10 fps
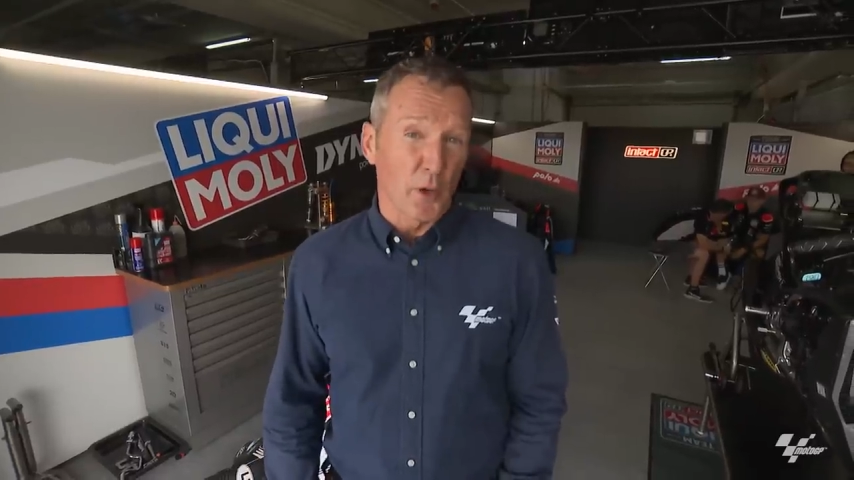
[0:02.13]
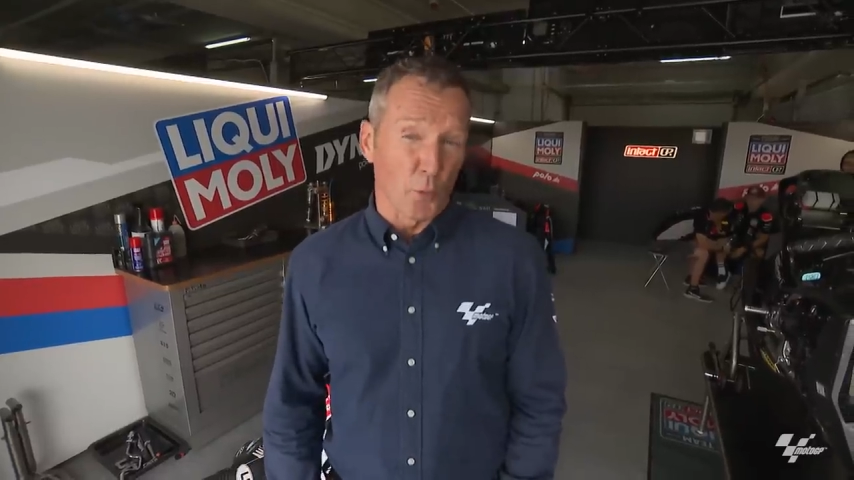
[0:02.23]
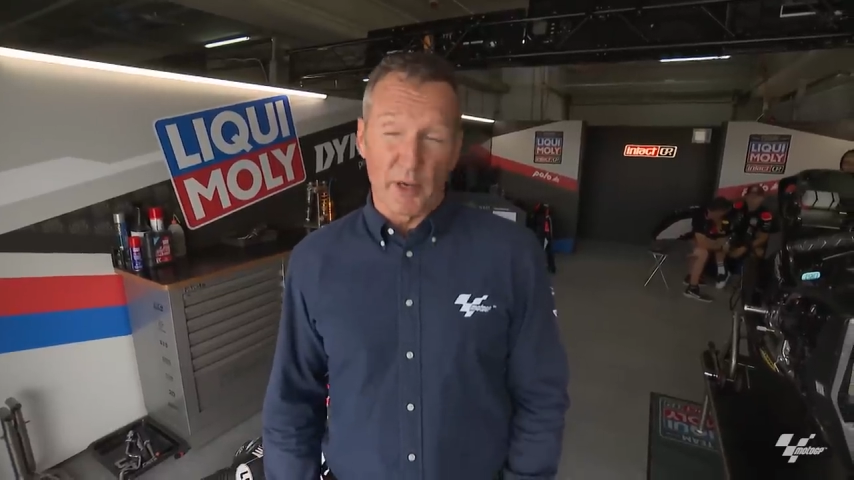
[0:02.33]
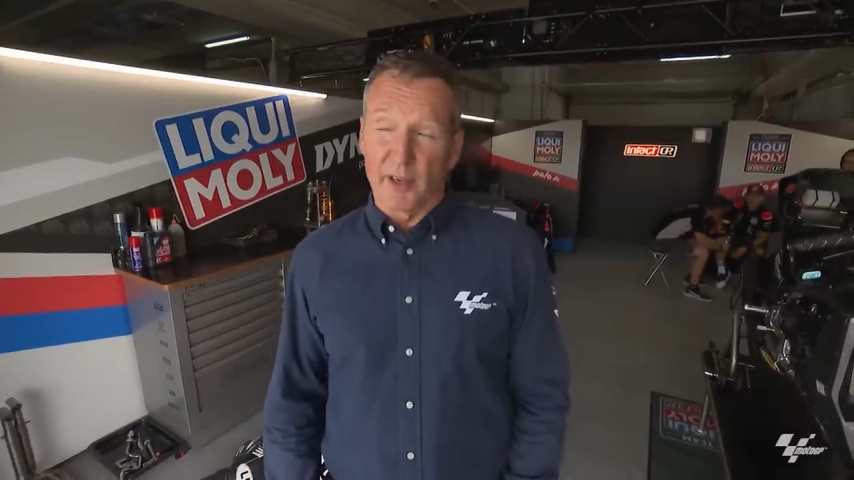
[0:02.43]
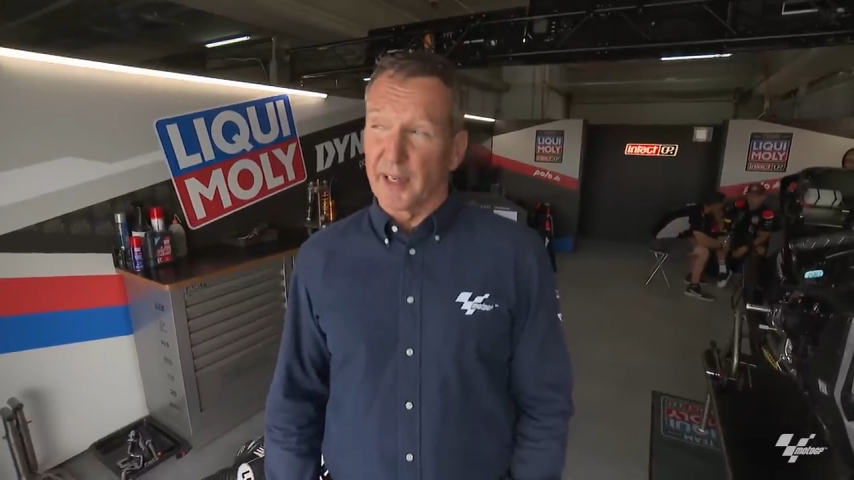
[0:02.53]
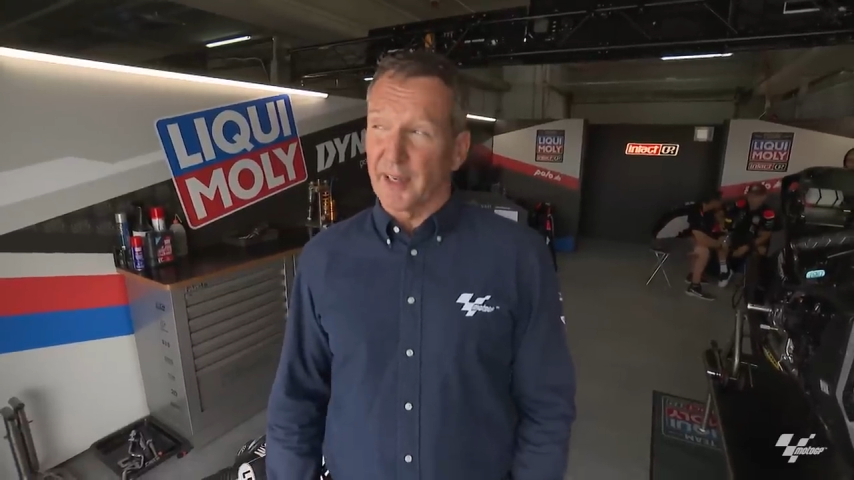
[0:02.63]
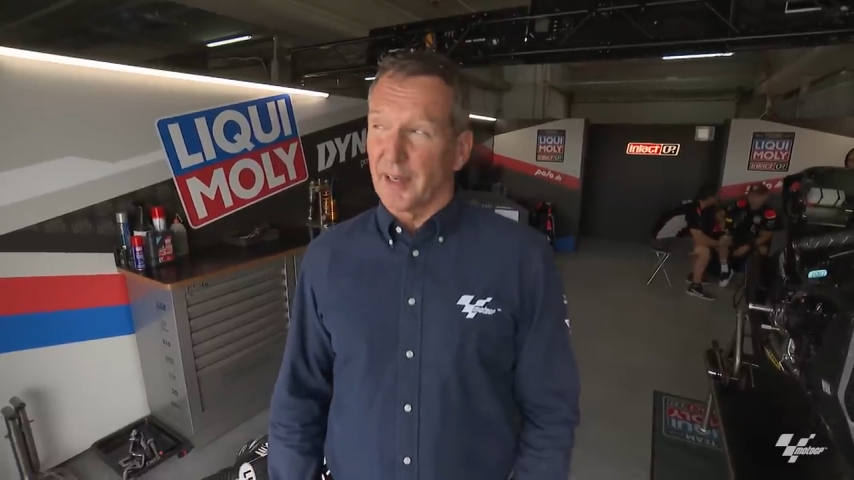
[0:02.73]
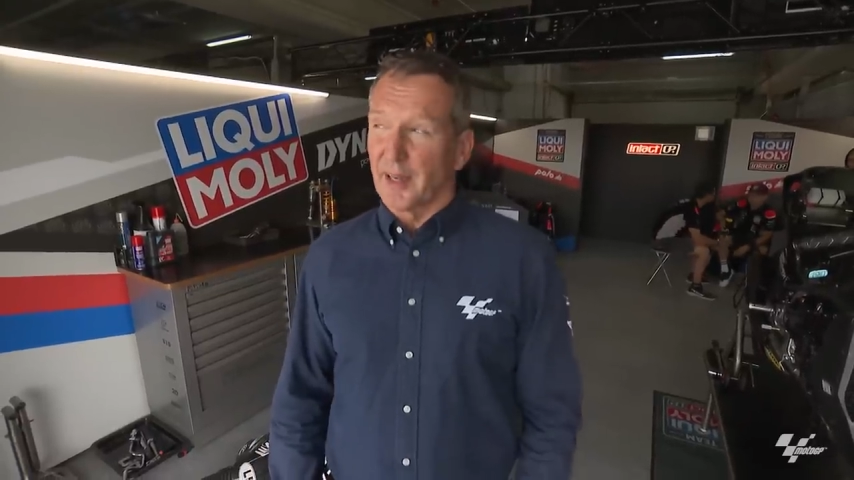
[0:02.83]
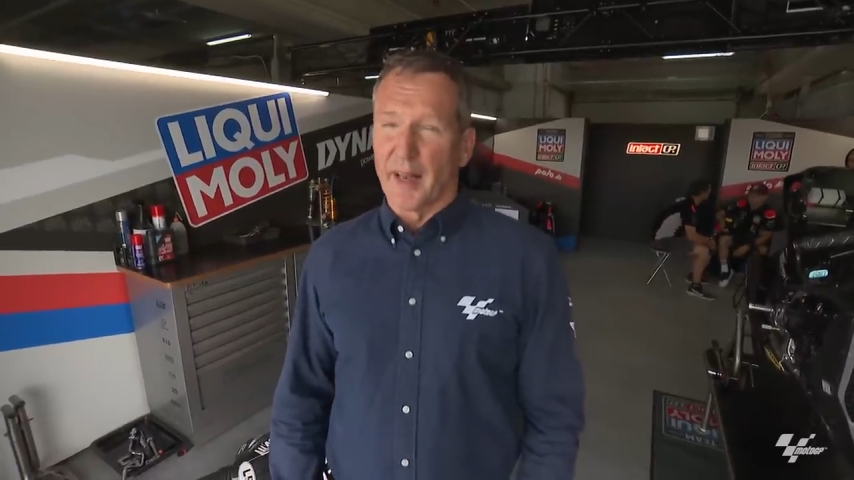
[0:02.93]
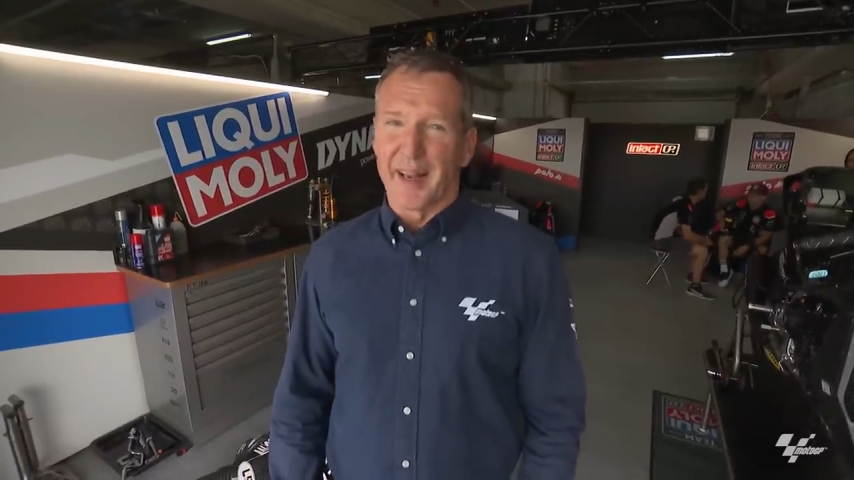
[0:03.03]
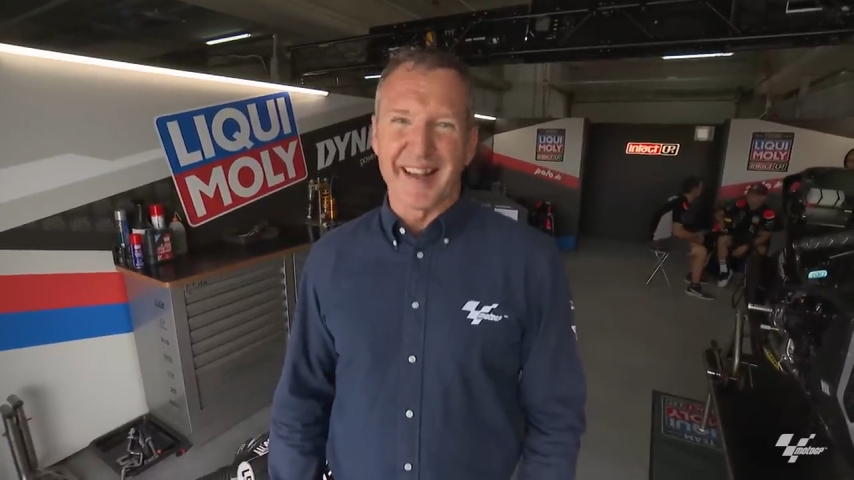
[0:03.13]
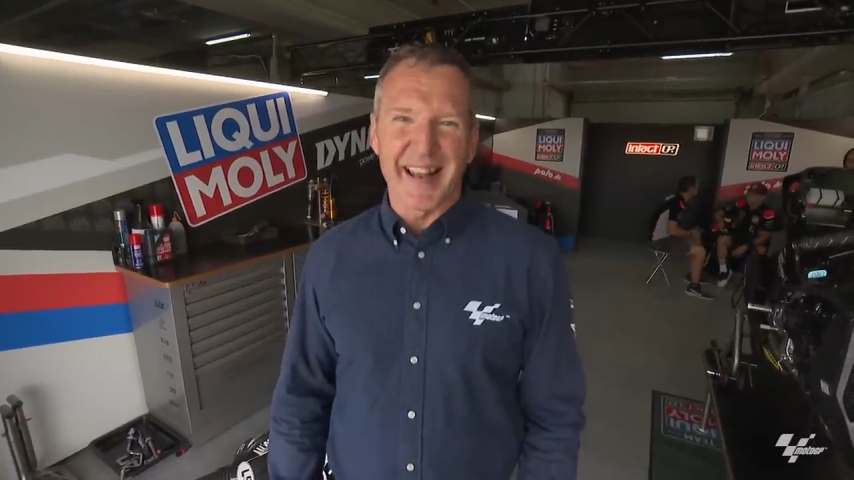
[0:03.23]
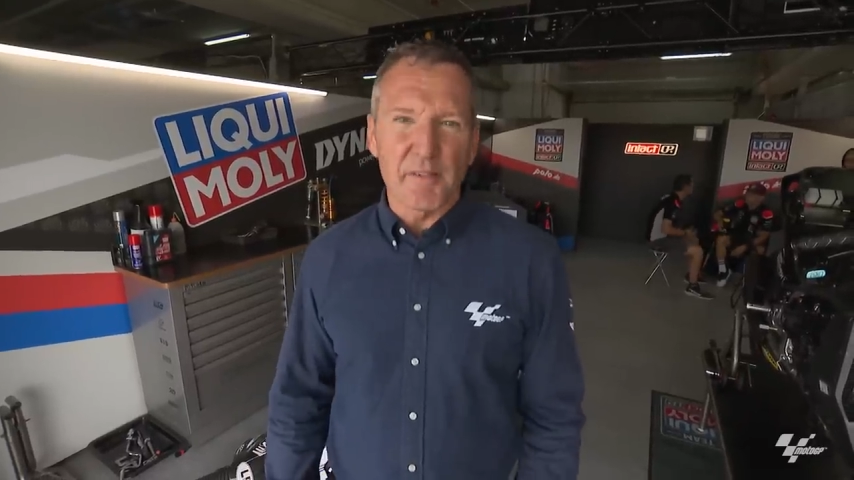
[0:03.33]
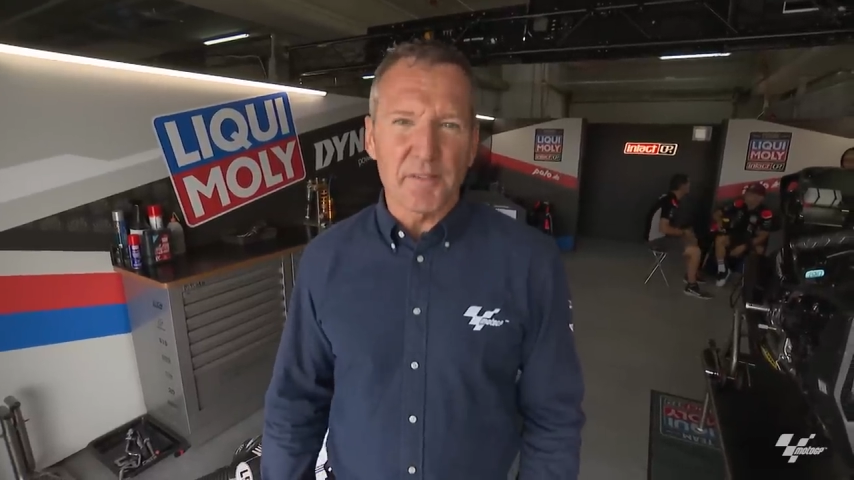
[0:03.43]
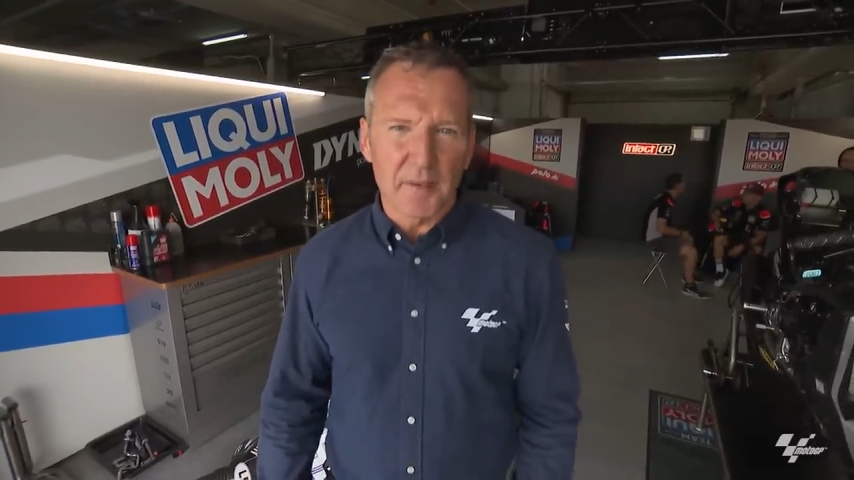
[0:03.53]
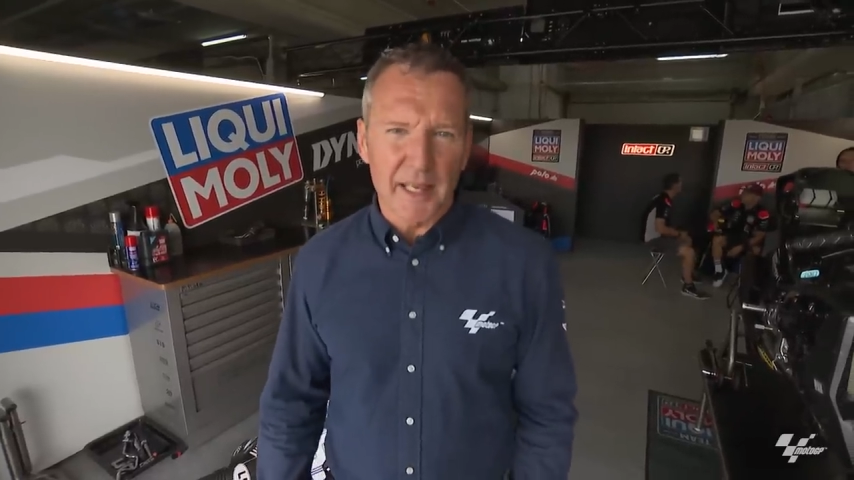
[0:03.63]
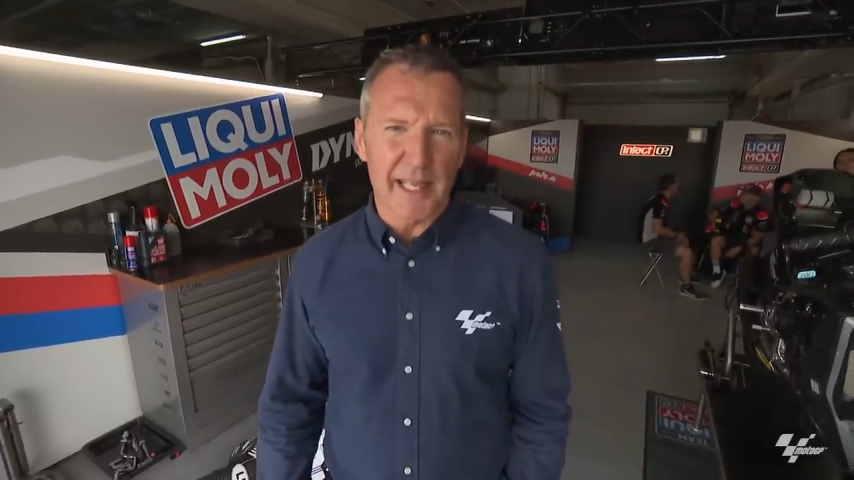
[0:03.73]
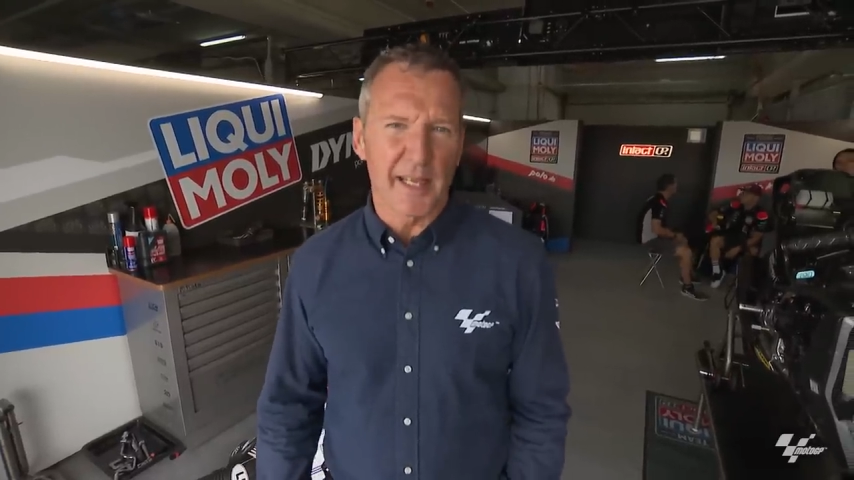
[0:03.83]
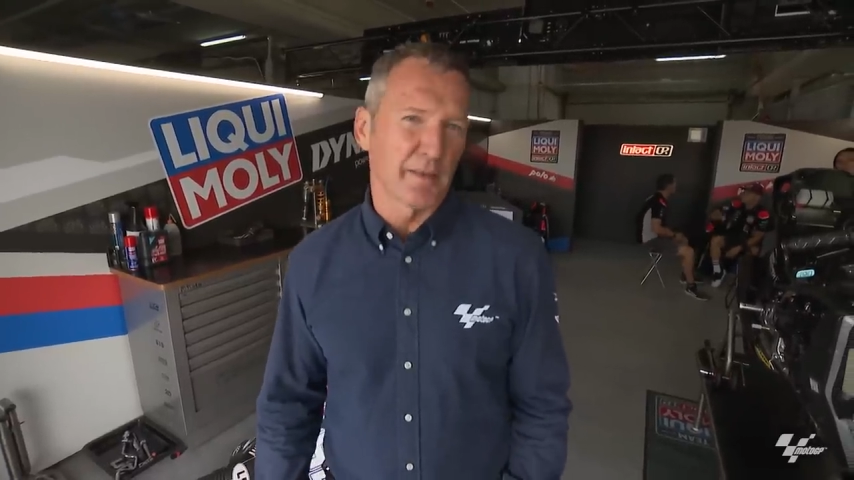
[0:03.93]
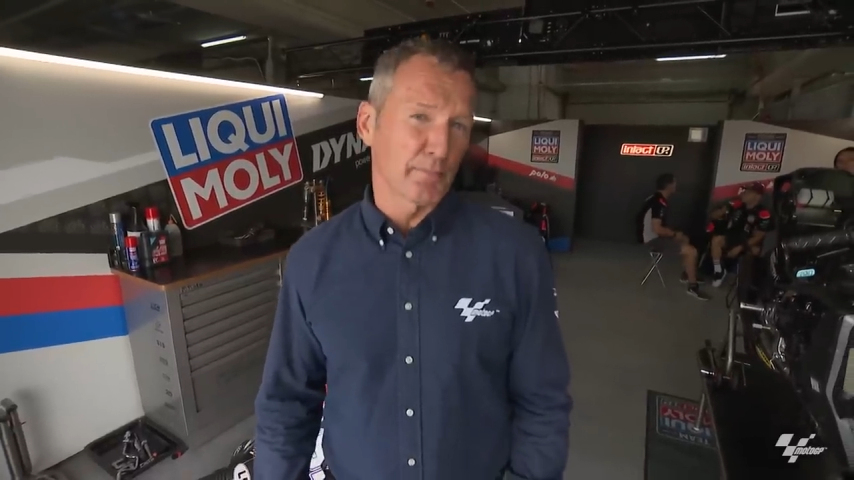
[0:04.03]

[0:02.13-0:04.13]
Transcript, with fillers: We're in lovely